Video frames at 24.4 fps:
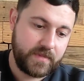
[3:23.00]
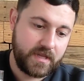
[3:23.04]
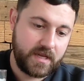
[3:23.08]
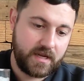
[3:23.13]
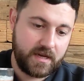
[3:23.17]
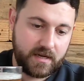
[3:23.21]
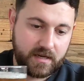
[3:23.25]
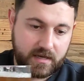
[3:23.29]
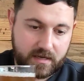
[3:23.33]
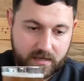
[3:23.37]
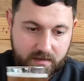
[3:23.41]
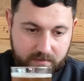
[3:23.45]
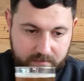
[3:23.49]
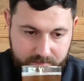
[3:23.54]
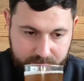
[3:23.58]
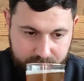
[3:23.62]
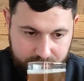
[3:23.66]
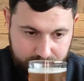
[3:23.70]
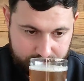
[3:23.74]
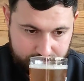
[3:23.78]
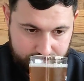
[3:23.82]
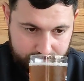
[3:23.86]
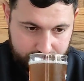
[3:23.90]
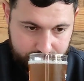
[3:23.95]

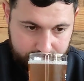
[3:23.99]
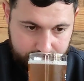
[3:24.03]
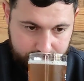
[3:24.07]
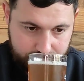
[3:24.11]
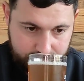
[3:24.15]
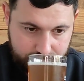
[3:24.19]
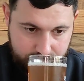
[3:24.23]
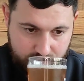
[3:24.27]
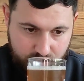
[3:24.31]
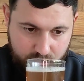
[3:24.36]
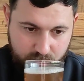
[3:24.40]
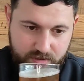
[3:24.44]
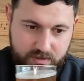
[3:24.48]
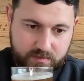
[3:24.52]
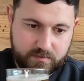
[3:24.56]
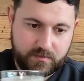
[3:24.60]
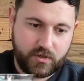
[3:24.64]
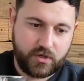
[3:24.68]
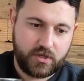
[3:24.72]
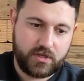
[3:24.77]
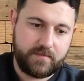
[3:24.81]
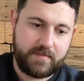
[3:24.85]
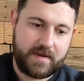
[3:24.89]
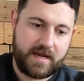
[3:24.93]
So a
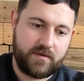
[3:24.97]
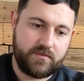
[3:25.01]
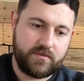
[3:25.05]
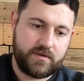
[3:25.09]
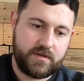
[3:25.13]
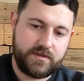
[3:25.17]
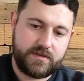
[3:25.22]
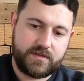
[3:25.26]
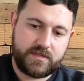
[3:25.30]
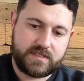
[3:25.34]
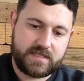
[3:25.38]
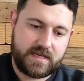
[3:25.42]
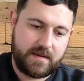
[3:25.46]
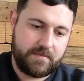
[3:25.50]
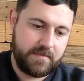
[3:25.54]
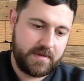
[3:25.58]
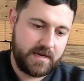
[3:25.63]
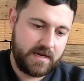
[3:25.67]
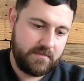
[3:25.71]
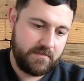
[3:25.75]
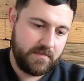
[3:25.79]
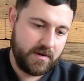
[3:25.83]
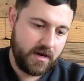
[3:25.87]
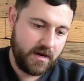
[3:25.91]
small amount on the
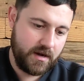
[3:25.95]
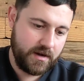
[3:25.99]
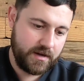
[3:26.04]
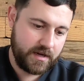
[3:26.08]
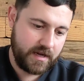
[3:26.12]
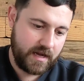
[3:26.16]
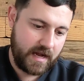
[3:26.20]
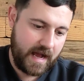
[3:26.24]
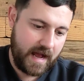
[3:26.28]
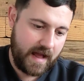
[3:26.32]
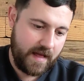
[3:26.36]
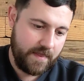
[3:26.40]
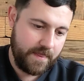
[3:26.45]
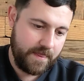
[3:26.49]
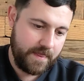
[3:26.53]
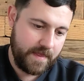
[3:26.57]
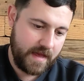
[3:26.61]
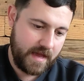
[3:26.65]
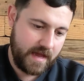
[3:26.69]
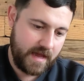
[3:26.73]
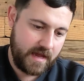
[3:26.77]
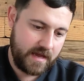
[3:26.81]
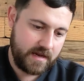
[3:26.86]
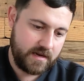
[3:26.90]
10-minute mark, and
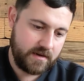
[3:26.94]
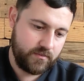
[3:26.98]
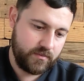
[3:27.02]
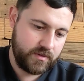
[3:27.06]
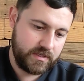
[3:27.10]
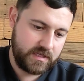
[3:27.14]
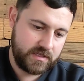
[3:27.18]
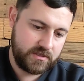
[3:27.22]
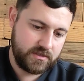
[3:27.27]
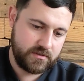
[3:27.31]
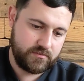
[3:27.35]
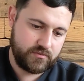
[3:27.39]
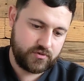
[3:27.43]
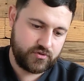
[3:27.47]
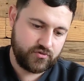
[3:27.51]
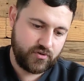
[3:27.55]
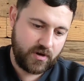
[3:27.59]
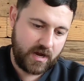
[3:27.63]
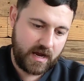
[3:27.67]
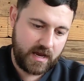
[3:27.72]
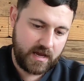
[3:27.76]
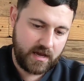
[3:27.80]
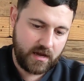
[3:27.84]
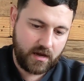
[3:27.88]
then we did some
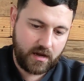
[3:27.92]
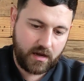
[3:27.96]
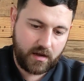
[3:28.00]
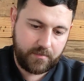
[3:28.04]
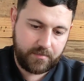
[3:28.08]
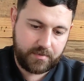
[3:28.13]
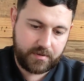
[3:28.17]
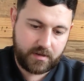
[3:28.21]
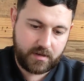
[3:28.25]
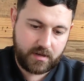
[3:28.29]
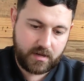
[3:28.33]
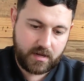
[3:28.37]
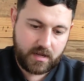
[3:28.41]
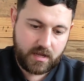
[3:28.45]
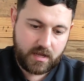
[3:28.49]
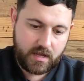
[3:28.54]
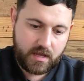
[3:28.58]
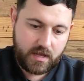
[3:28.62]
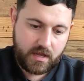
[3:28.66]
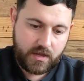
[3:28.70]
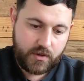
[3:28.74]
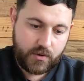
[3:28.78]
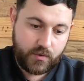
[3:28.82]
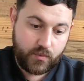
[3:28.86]
dry hop
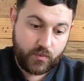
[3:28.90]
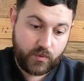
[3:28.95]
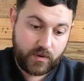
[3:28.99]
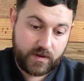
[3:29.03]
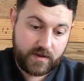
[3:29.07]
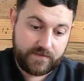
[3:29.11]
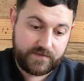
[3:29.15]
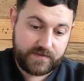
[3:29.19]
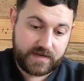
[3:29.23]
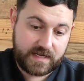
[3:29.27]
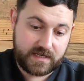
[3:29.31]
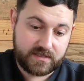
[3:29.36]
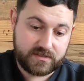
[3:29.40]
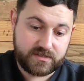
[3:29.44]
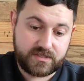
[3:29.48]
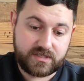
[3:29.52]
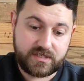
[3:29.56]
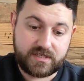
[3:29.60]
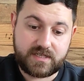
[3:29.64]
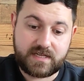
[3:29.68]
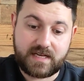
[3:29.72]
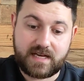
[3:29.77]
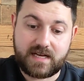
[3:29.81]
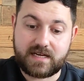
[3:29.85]
with
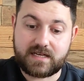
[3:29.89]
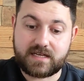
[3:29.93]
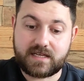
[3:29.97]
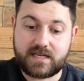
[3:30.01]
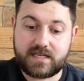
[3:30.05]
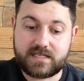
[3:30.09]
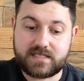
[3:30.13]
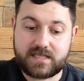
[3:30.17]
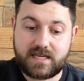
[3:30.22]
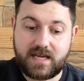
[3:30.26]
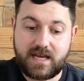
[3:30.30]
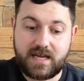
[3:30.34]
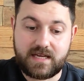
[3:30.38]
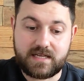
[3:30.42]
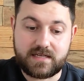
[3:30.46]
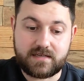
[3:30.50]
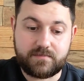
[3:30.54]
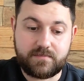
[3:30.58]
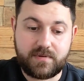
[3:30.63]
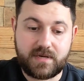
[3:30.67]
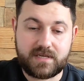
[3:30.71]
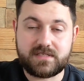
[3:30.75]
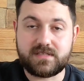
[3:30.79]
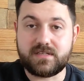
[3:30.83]
Nelson and Cascade,
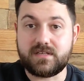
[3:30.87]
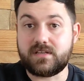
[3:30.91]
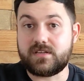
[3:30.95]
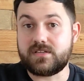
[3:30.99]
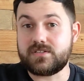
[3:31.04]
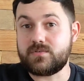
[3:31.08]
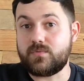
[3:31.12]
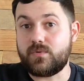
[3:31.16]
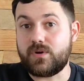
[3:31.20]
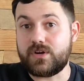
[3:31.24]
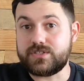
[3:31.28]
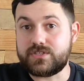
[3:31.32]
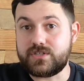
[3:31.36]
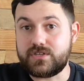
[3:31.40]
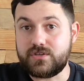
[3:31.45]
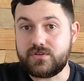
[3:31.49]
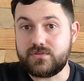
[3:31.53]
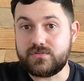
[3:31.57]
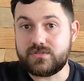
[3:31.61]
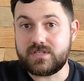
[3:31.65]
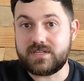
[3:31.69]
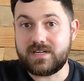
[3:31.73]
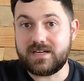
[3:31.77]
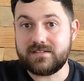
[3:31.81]
basically because I wanted to
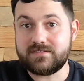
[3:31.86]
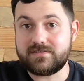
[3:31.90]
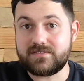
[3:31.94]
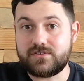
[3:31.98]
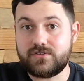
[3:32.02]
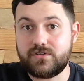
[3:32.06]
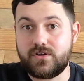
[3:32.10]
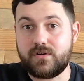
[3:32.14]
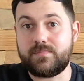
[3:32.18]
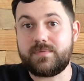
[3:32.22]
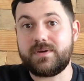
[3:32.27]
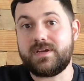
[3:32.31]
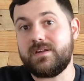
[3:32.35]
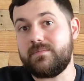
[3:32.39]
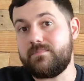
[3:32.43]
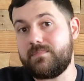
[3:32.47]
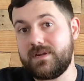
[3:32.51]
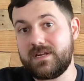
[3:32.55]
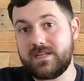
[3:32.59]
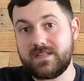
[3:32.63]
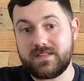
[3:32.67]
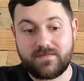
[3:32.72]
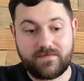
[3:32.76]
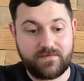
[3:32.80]
use the Nelson up. It'd
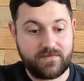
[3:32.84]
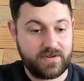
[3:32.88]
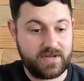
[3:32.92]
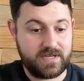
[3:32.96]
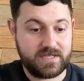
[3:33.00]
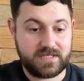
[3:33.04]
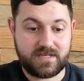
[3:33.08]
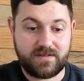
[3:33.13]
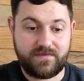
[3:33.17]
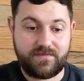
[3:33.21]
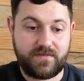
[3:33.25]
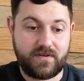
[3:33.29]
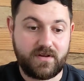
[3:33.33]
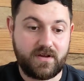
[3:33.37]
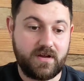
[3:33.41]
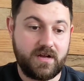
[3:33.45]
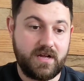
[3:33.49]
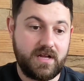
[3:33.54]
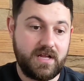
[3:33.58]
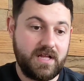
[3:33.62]
been in the freezer for